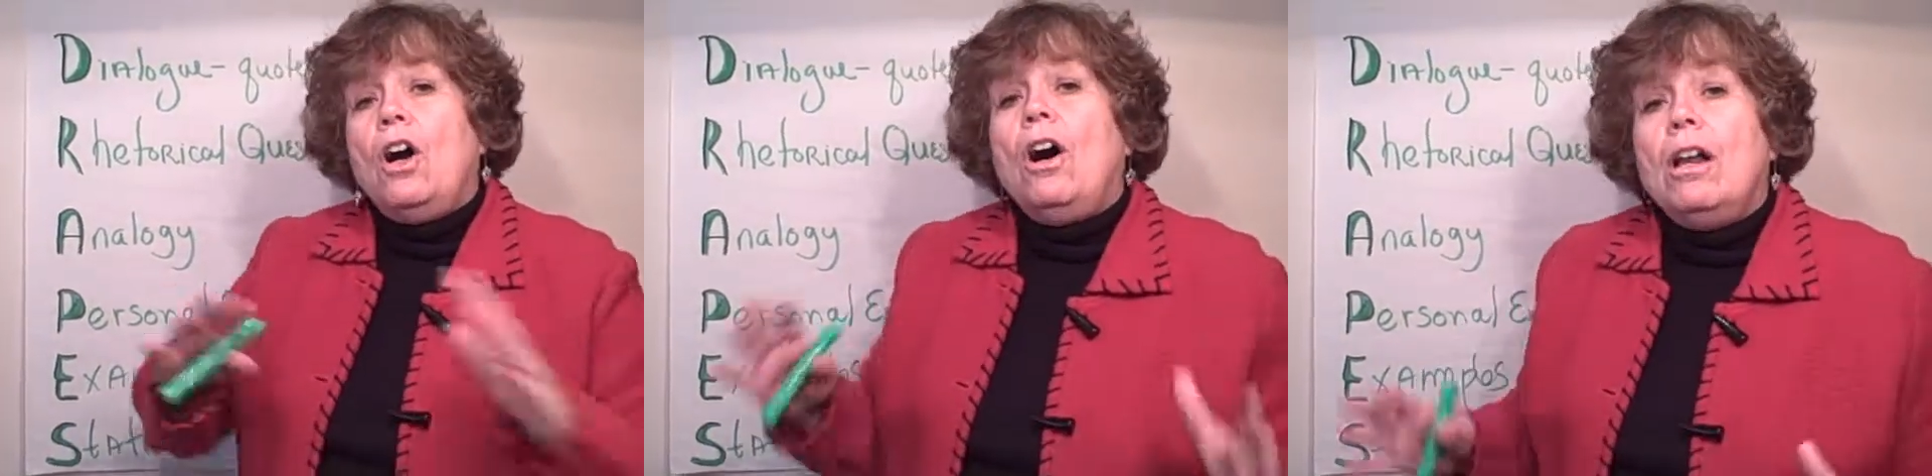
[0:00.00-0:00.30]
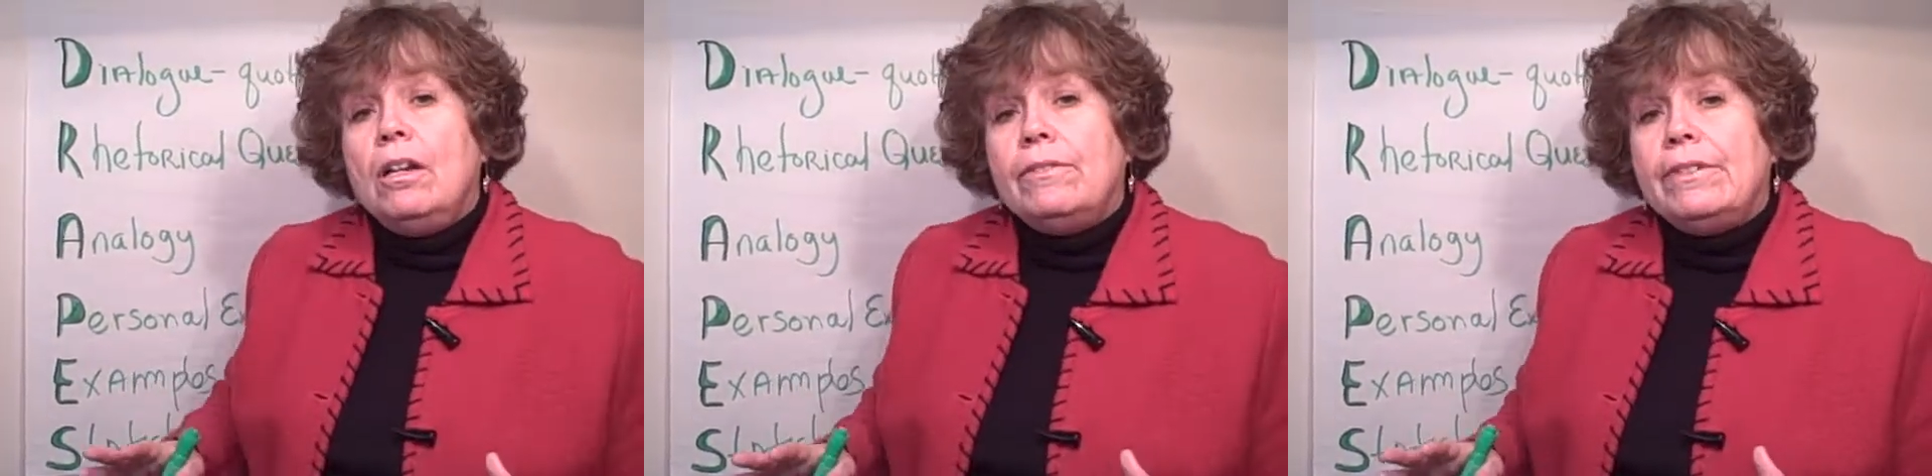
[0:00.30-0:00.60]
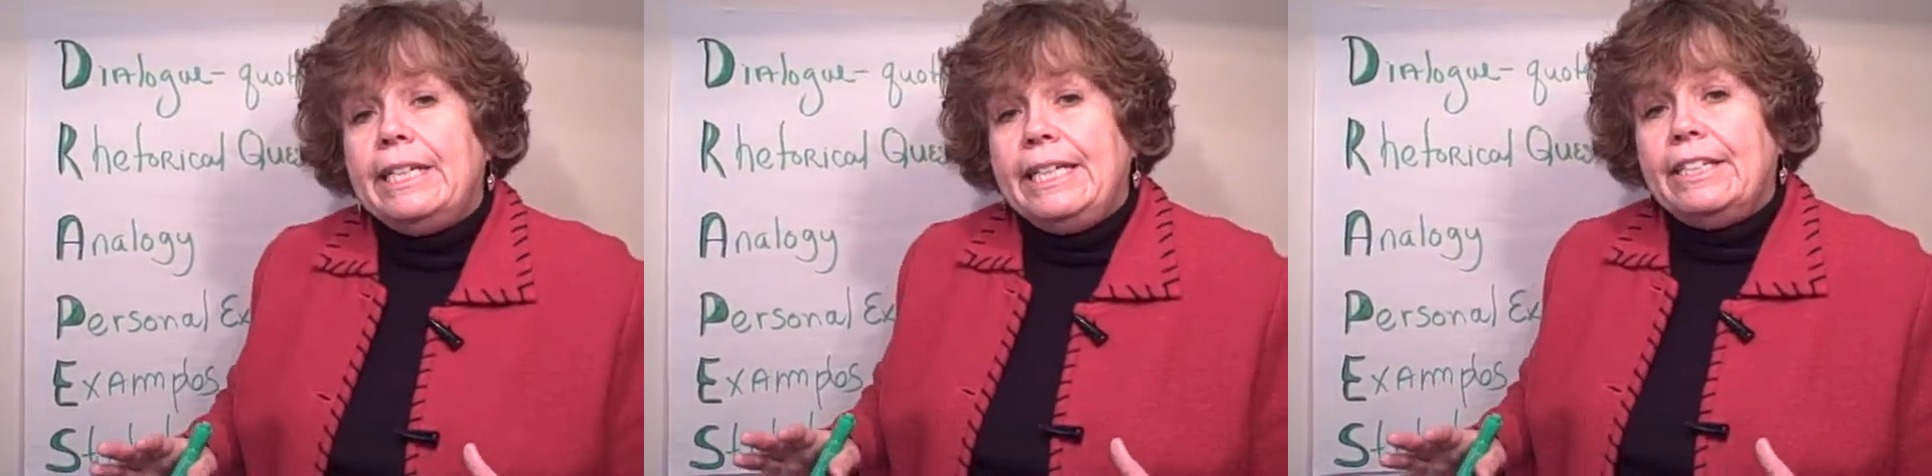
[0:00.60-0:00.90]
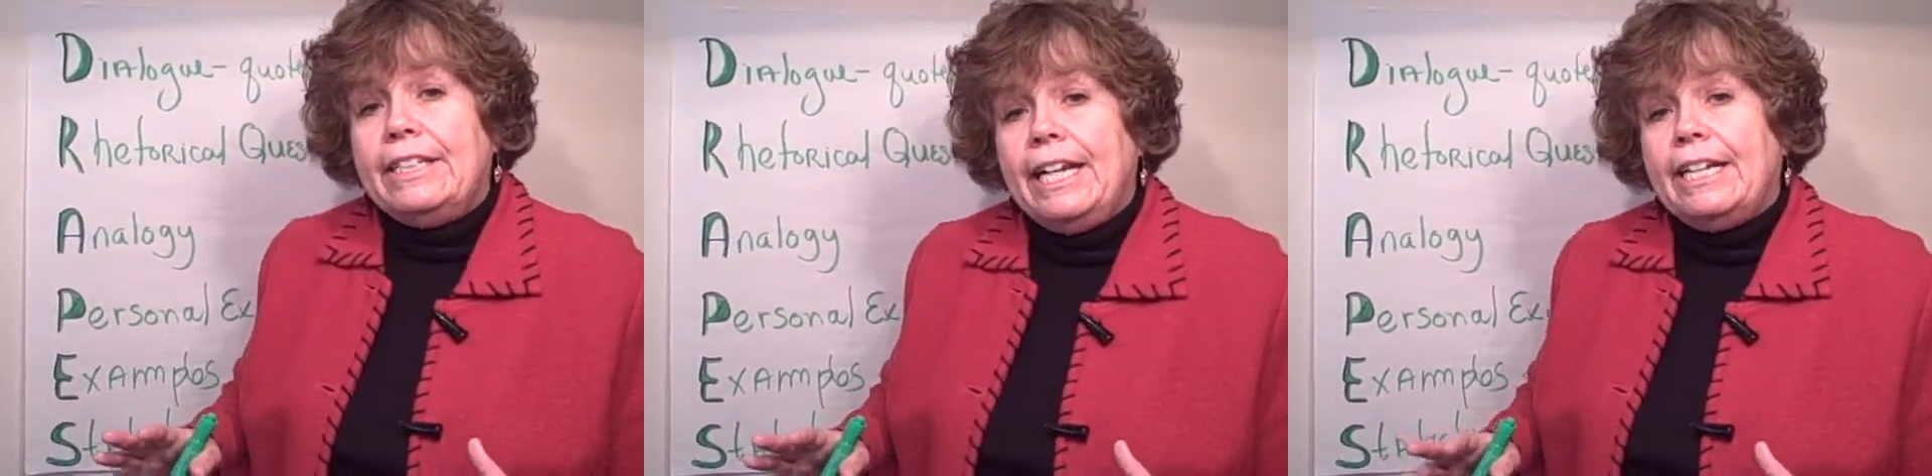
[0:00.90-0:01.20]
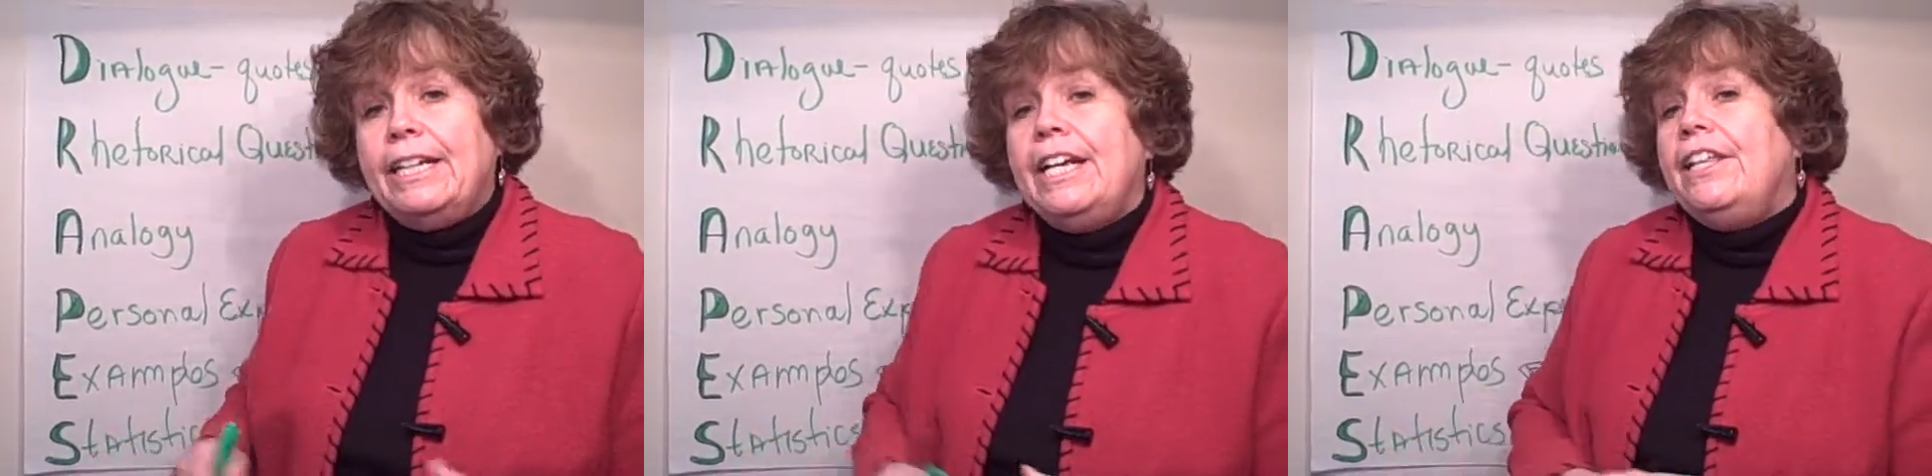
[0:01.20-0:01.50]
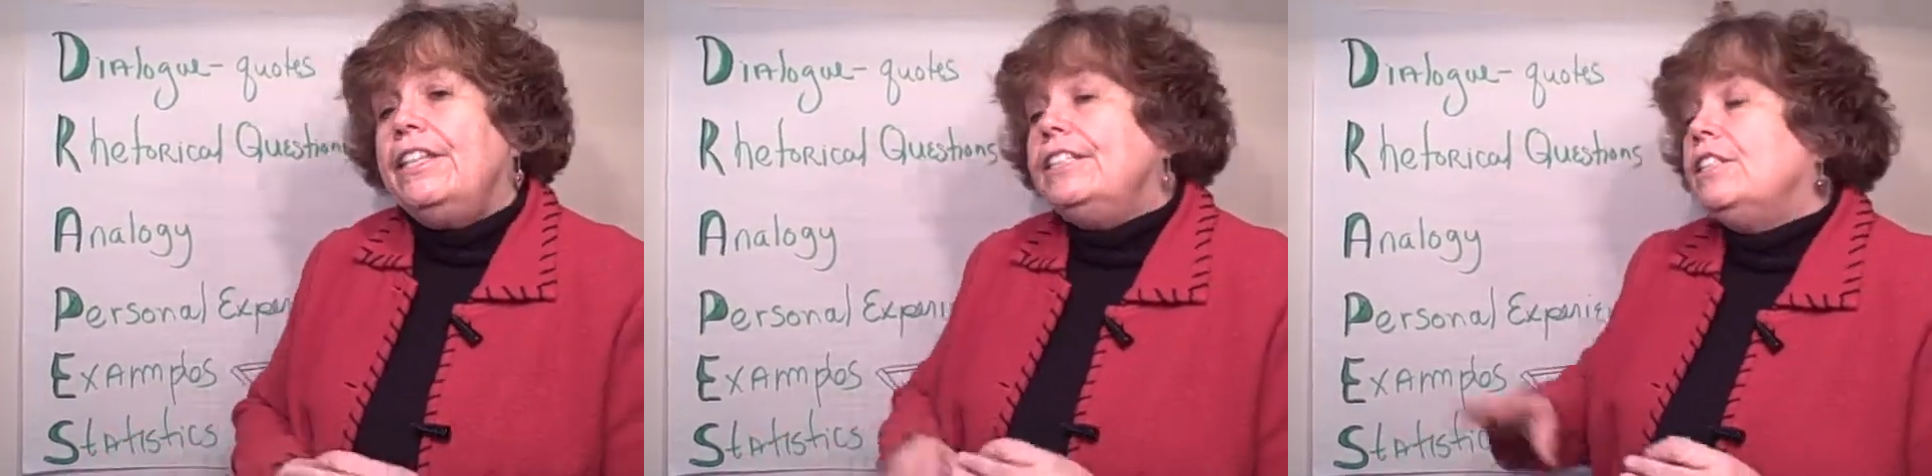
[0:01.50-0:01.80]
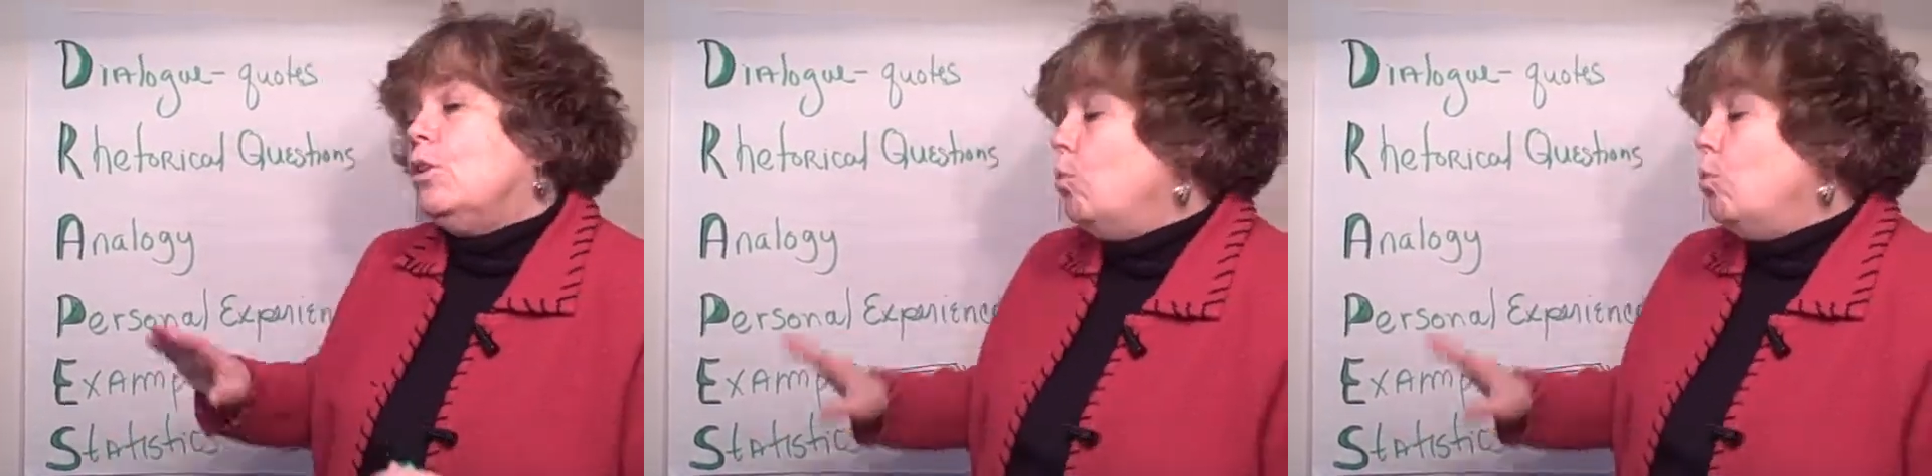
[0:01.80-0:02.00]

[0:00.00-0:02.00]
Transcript: all over the internet. This is a